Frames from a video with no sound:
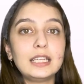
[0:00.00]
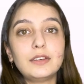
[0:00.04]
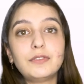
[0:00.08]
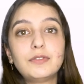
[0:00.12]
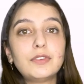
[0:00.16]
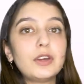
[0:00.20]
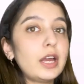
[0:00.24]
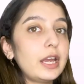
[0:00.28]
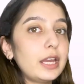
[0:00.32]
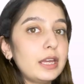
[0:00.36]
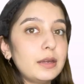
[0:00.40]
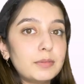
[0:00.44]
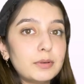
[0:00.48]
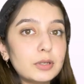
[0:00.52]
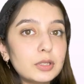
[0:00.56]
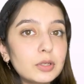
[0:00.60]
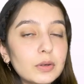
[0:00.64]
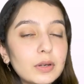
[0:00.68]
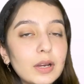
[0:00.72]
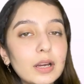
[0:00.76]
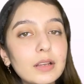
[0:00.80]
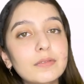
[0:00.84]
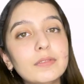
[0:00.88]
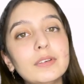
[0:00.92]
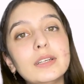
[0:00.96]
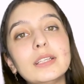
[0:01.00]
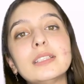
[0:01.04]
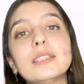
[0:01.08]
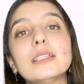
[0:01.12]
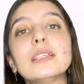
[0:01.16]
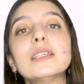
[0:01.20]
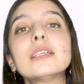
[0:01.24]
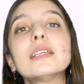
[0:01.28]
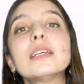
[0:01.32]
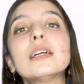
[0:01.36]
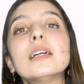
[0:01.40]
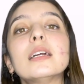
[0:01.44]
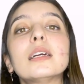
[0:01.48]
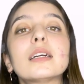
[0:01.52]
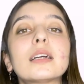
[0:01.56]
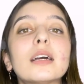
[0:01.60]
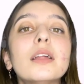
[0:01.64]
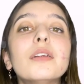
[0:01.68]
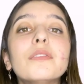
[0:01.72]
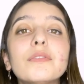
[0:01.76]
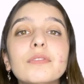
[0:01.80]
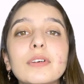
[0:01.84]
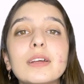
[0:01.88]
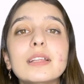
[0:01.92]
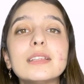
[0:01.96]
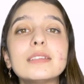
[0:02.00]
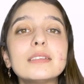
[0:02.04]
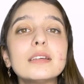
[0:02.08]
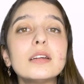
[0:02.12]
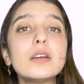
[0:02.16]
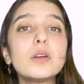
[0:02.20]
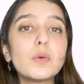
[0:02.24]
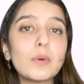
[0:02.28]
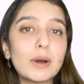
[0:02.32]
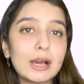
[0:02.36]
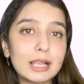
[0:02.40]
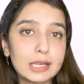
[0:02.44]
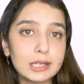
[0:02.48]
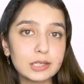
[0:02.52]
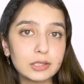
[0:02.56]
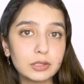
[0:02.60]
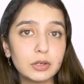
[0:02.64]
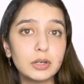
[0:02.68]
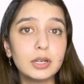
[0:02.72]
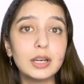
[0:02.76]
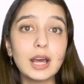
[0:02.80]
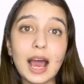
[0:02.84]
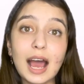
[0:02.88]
if you are able to convince it, well and good.